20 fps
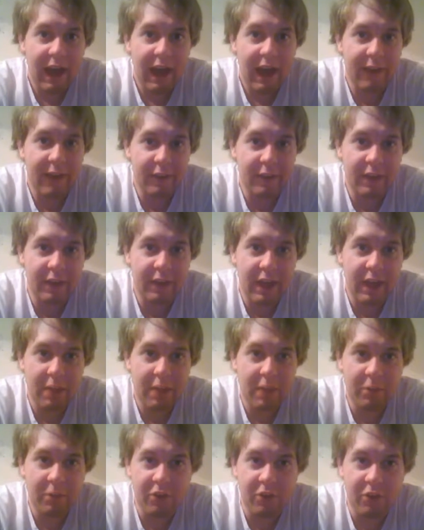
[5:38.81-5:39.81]
and the
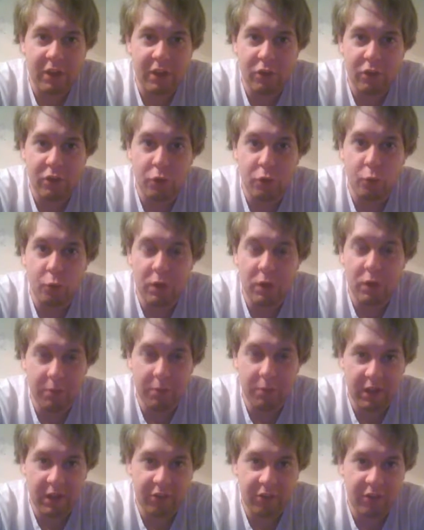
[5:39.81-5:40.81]
game has seen 2
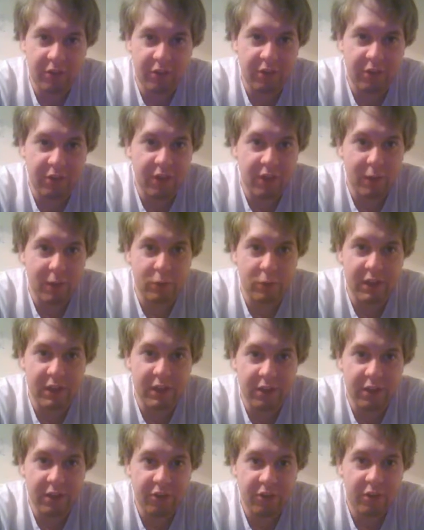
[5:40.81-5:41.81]
remakes since that
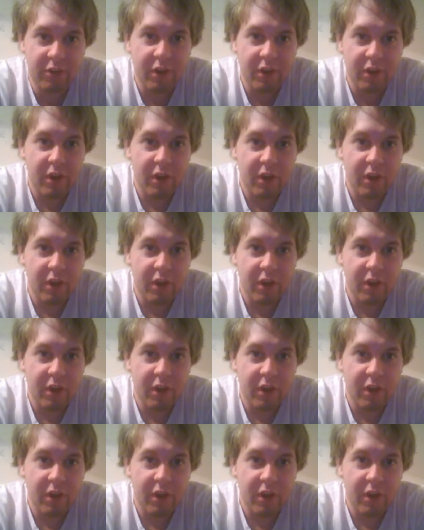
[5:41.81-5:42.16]
release.